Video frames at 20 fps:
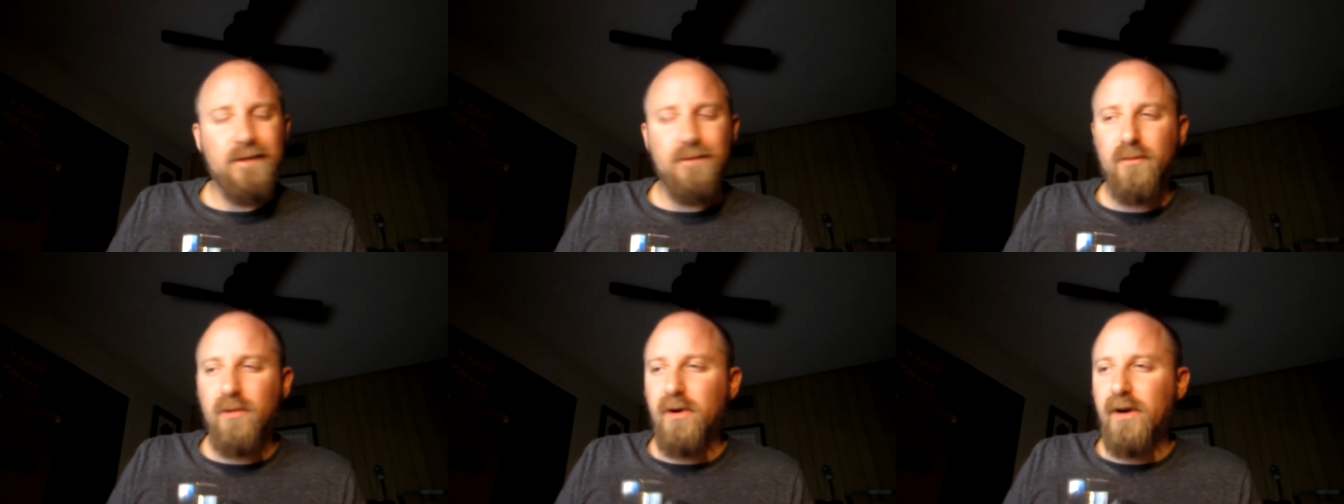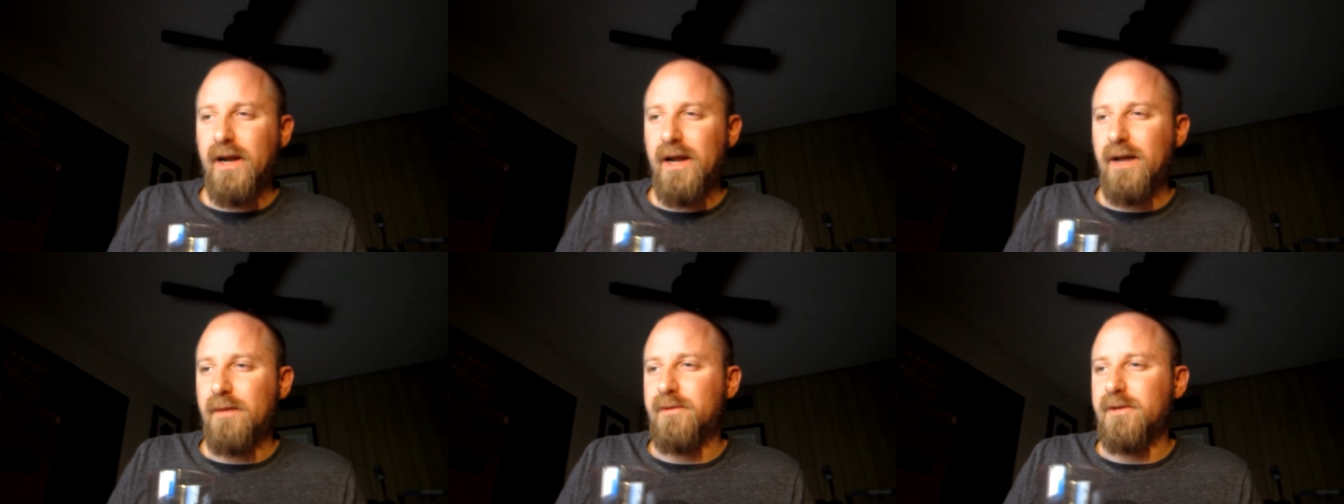
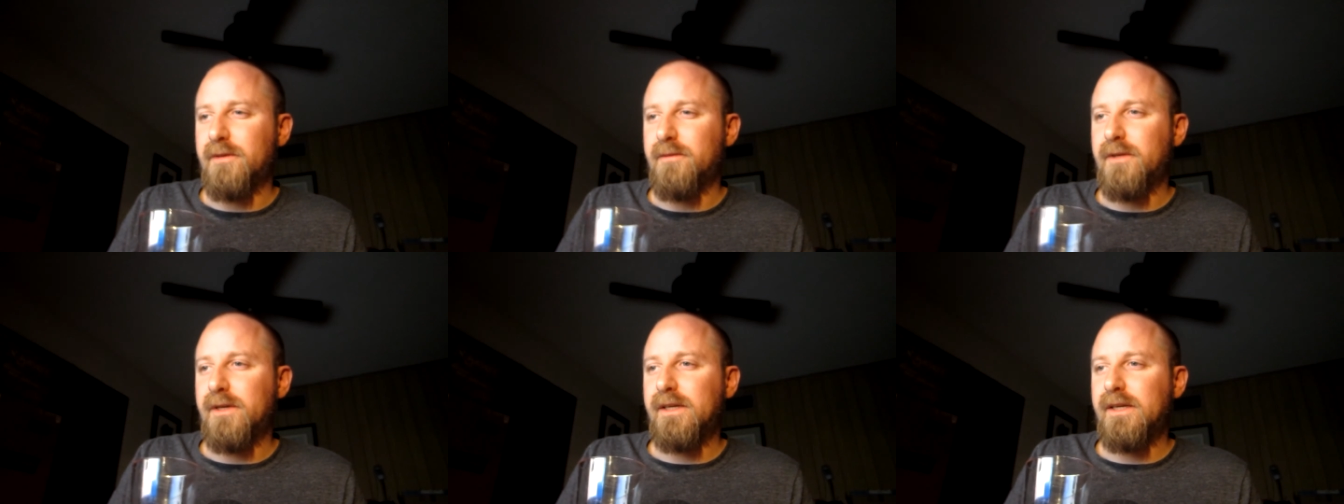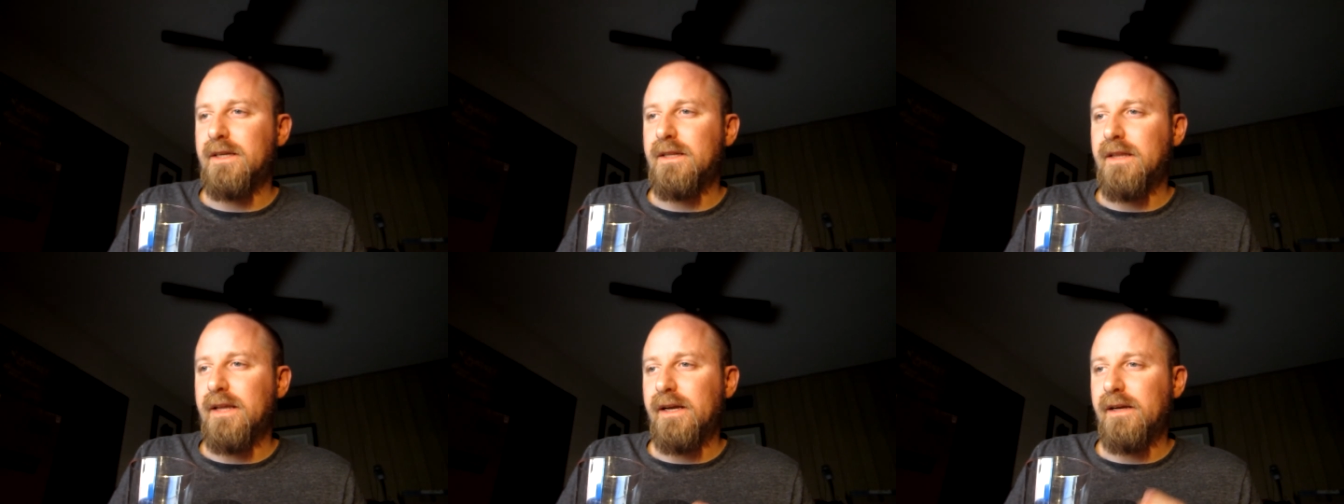perhaps. I'm not
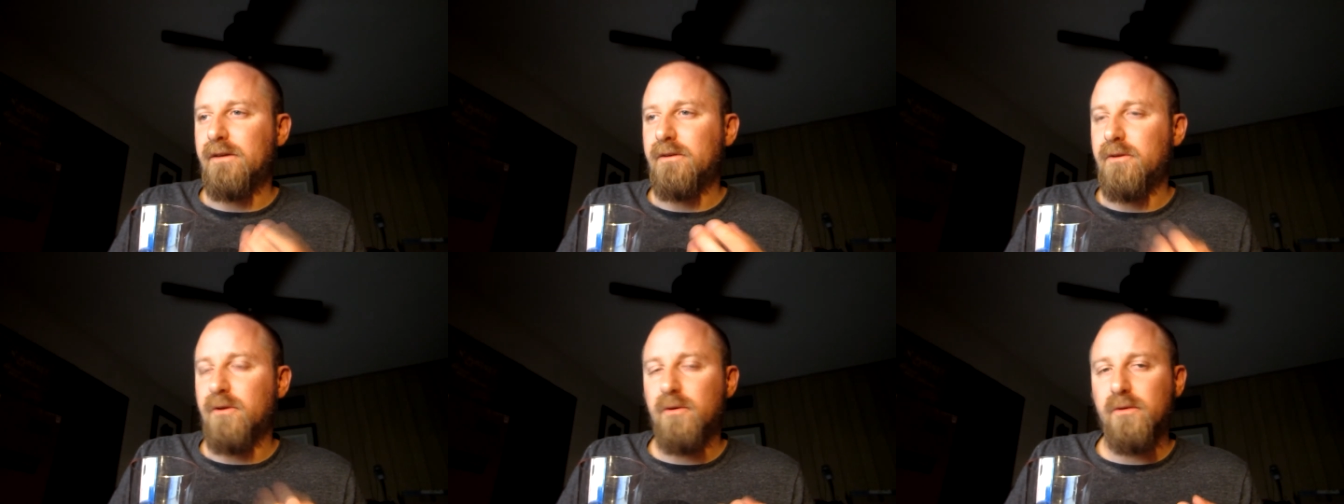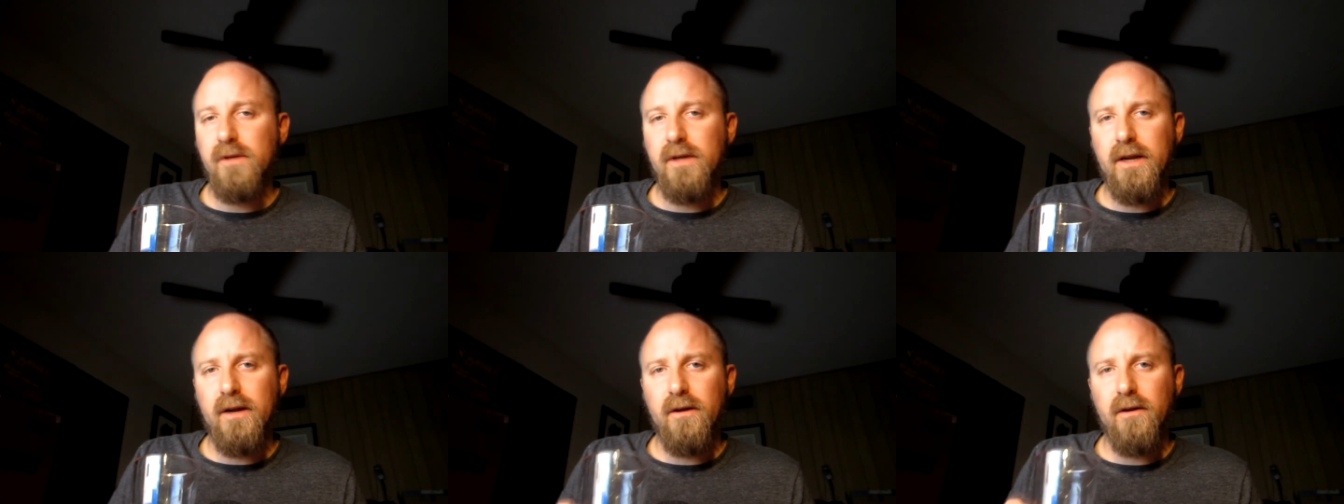getting that
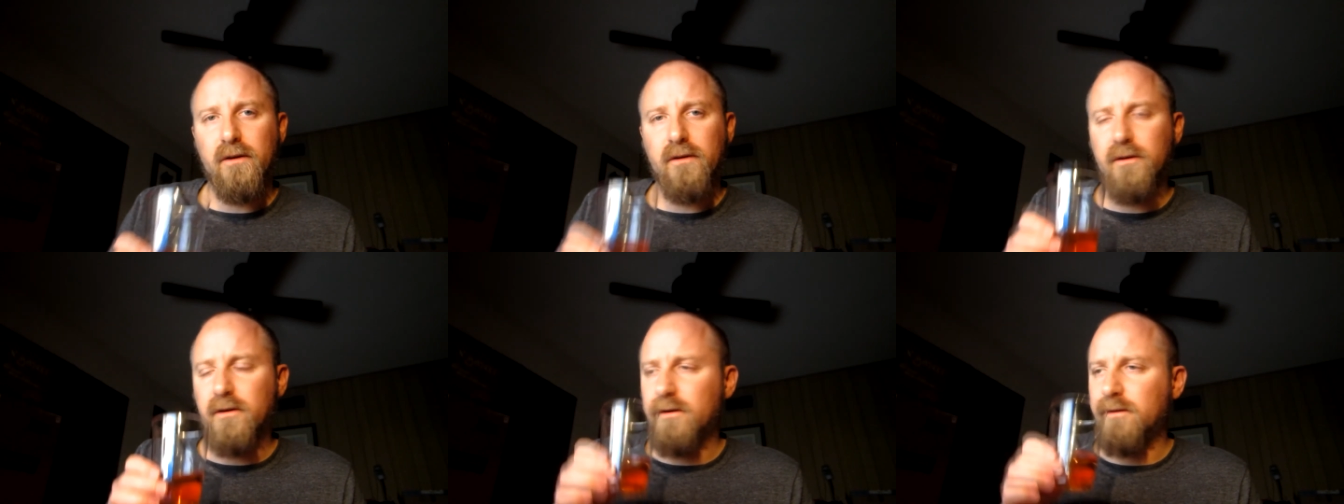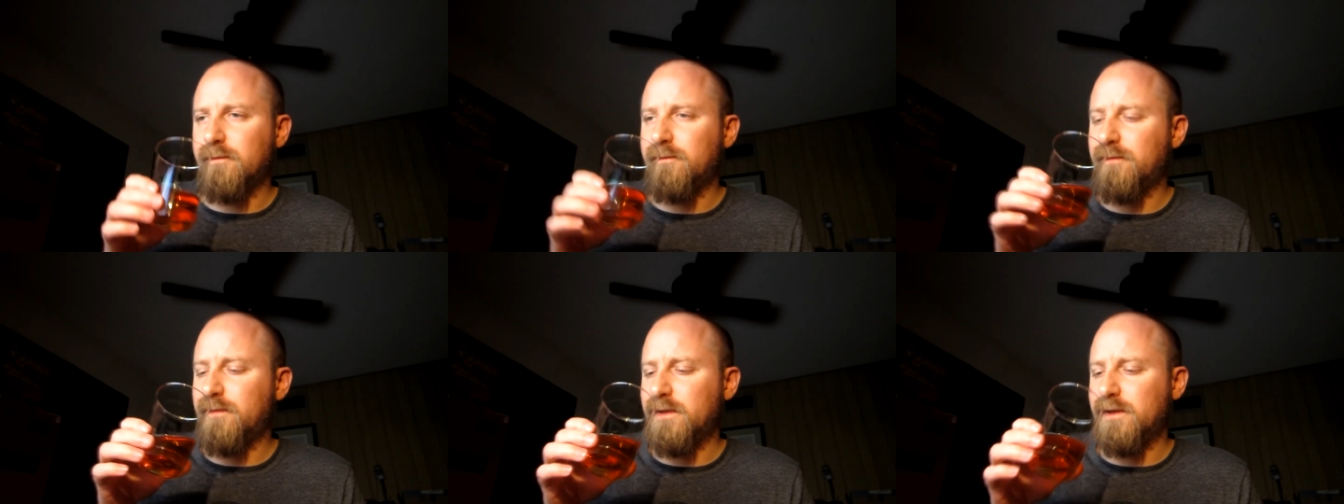goat character
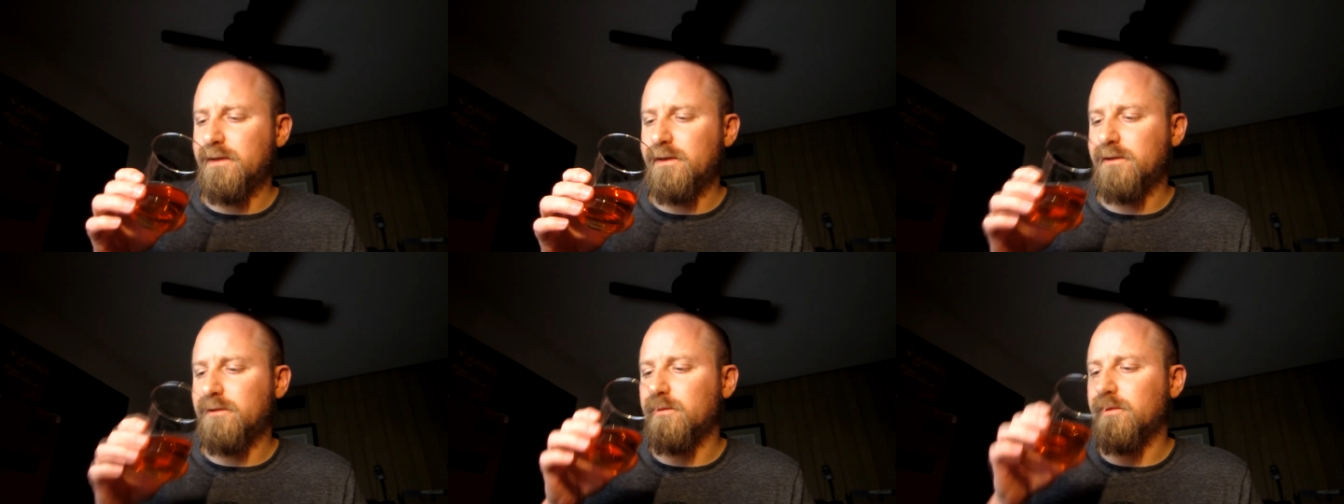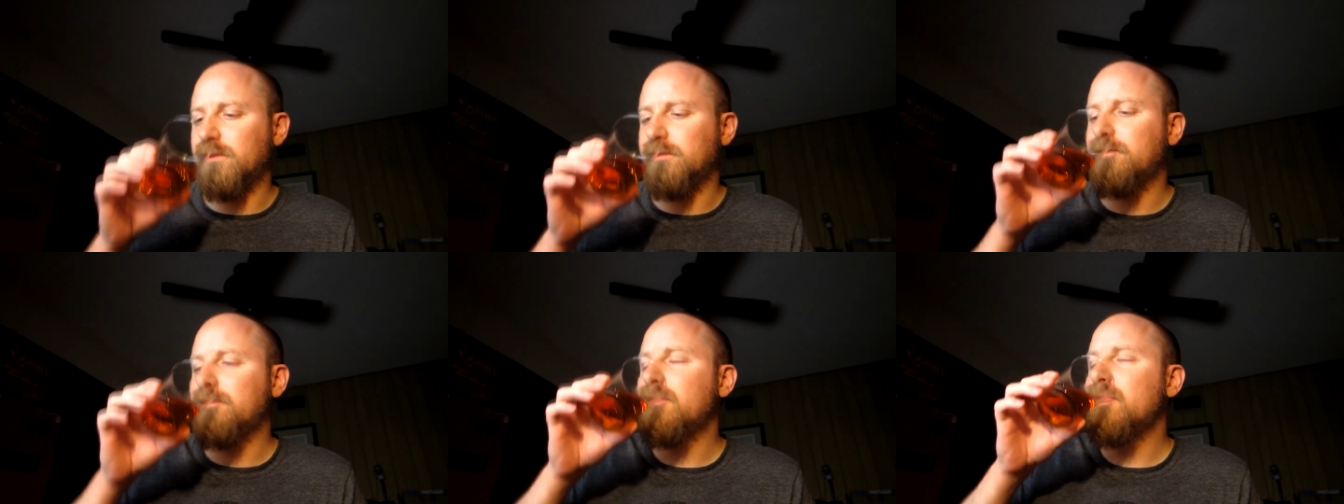in this
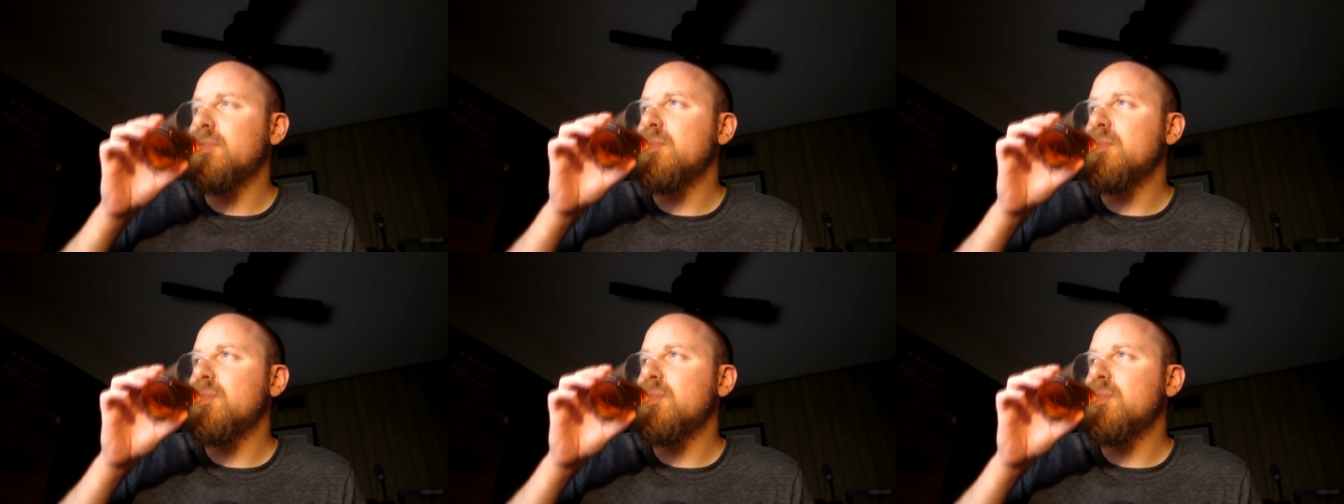one,